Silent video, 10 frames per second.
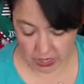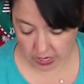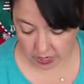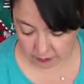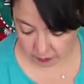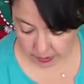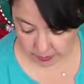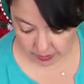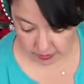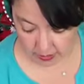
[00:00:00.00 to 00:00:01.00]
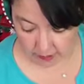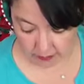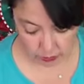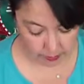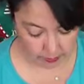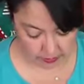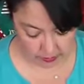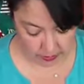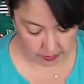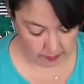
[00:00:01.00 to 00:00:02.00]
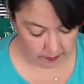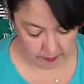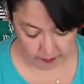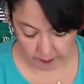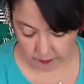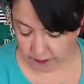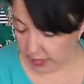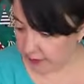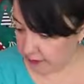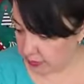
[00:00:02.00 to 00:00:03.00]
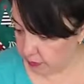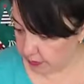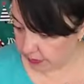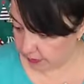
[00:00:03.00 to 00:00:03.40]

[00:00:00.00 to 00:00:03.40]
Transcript: of ribbon, of each ribbon, okay? 5 of each ribbon.